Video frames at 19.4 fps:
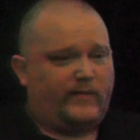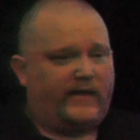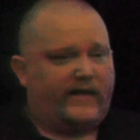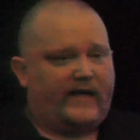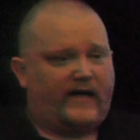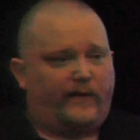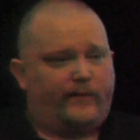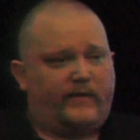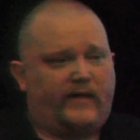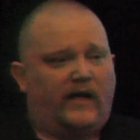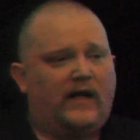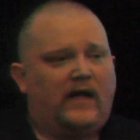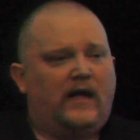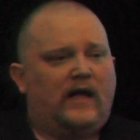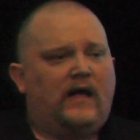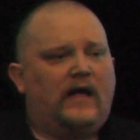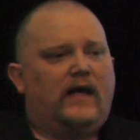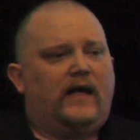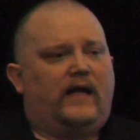be kept
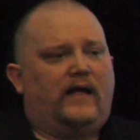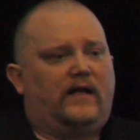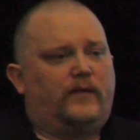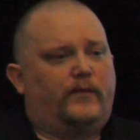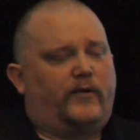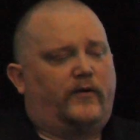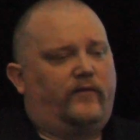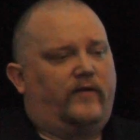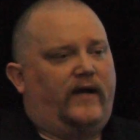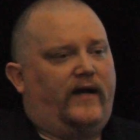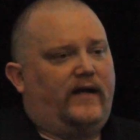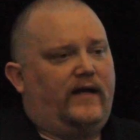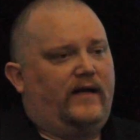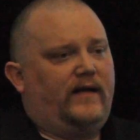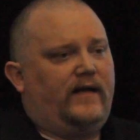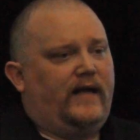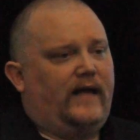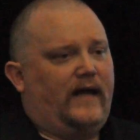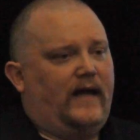in the
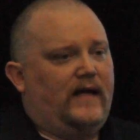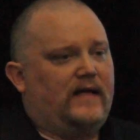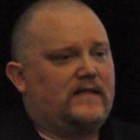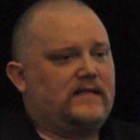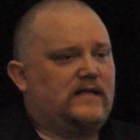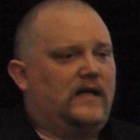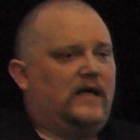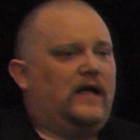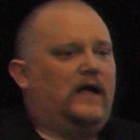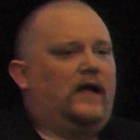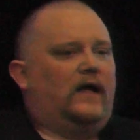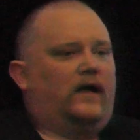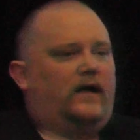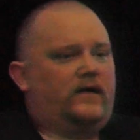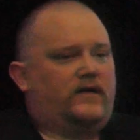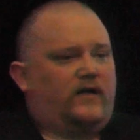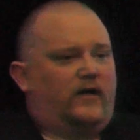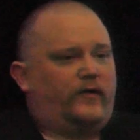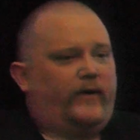provided case. Like
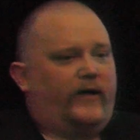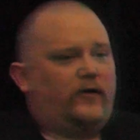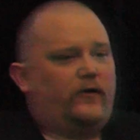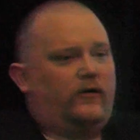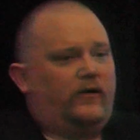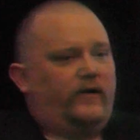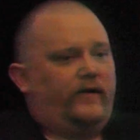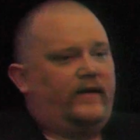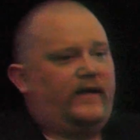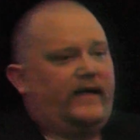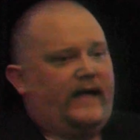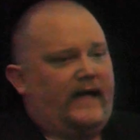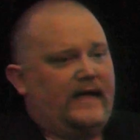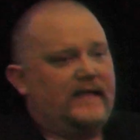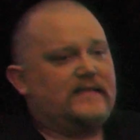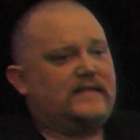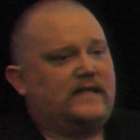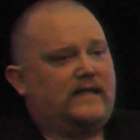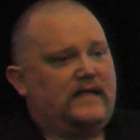I talked about earlier, the
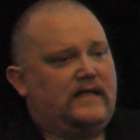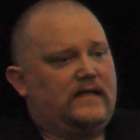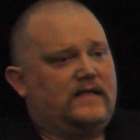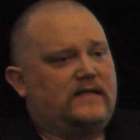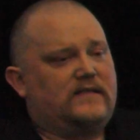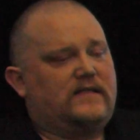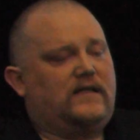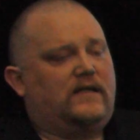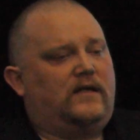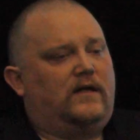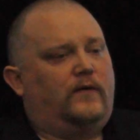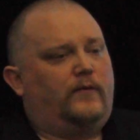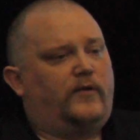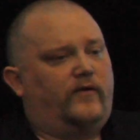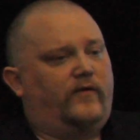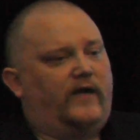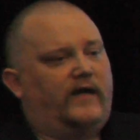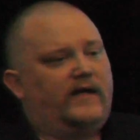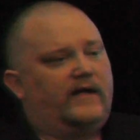case is
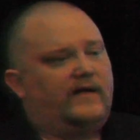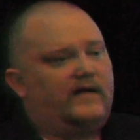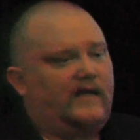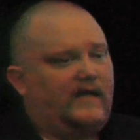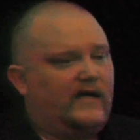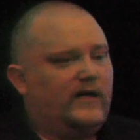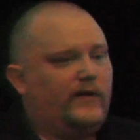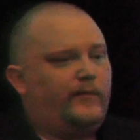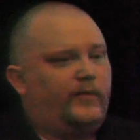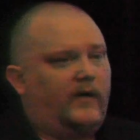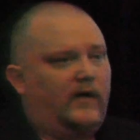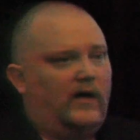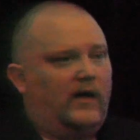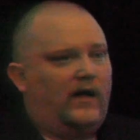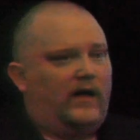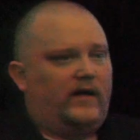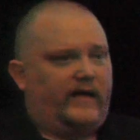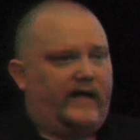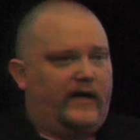provided to keep
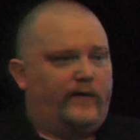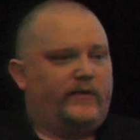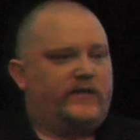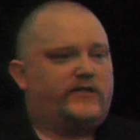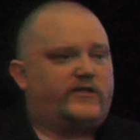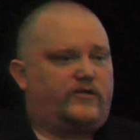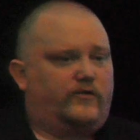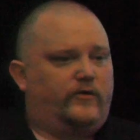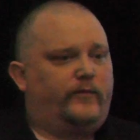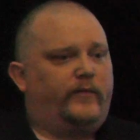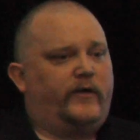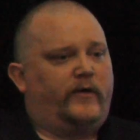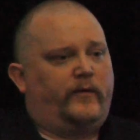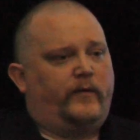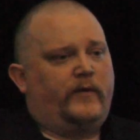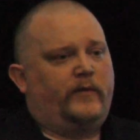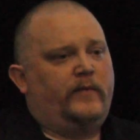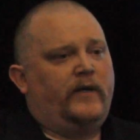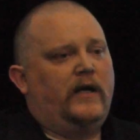damage to a
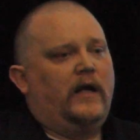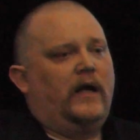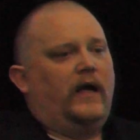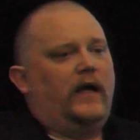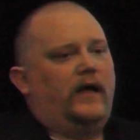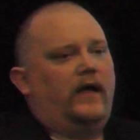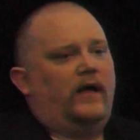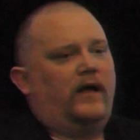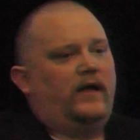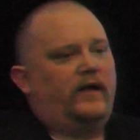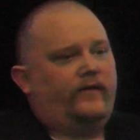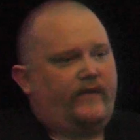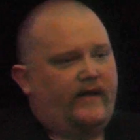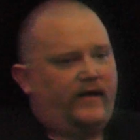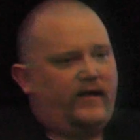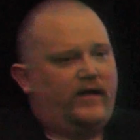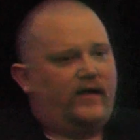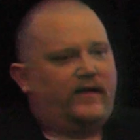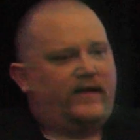minimum, and if
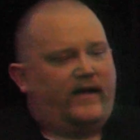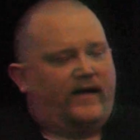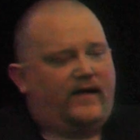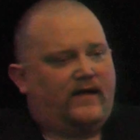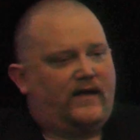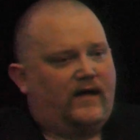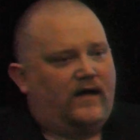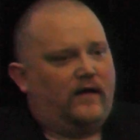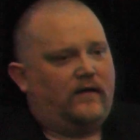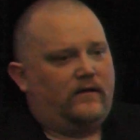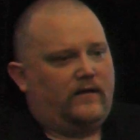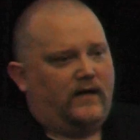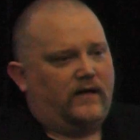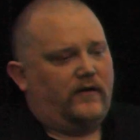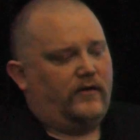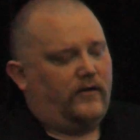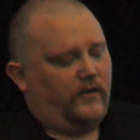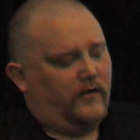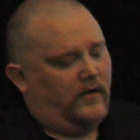they get taken out,
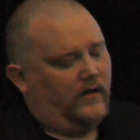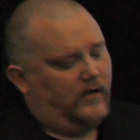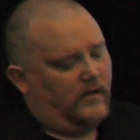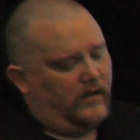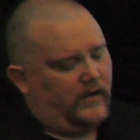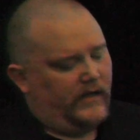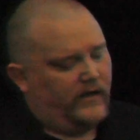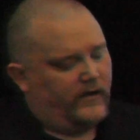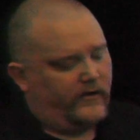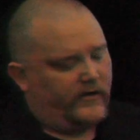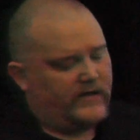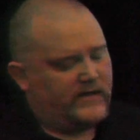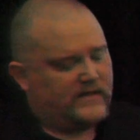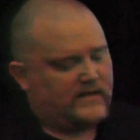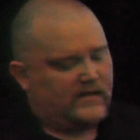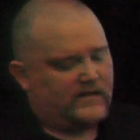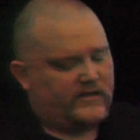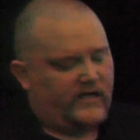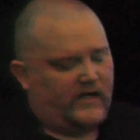that could
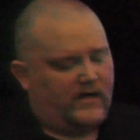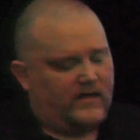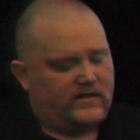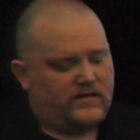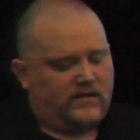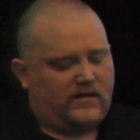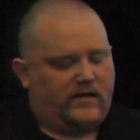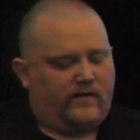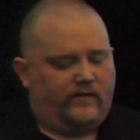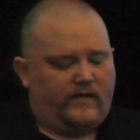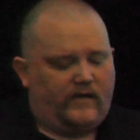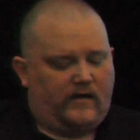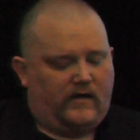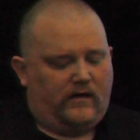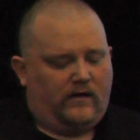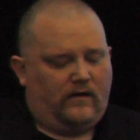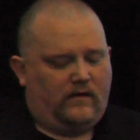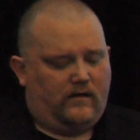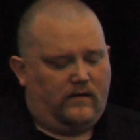increase the chance of
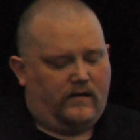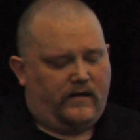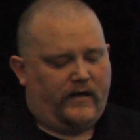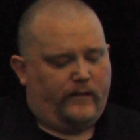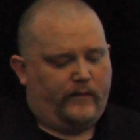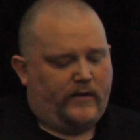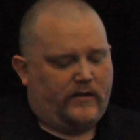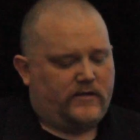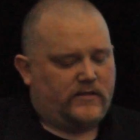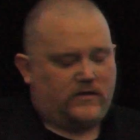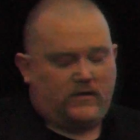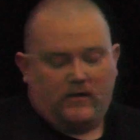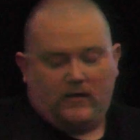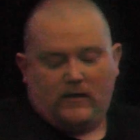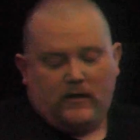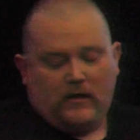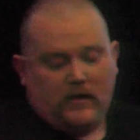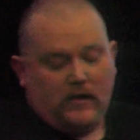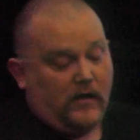getting damaged.
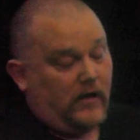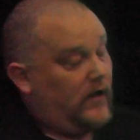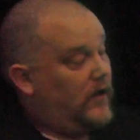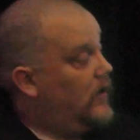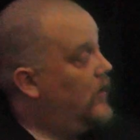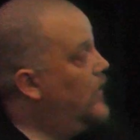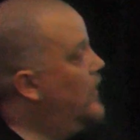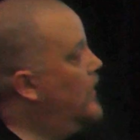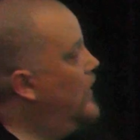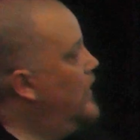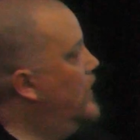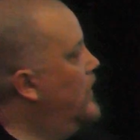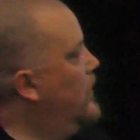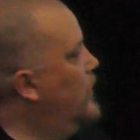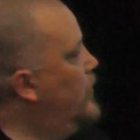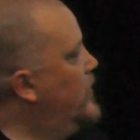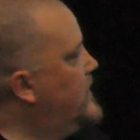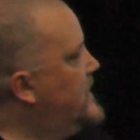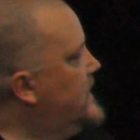
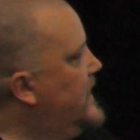Once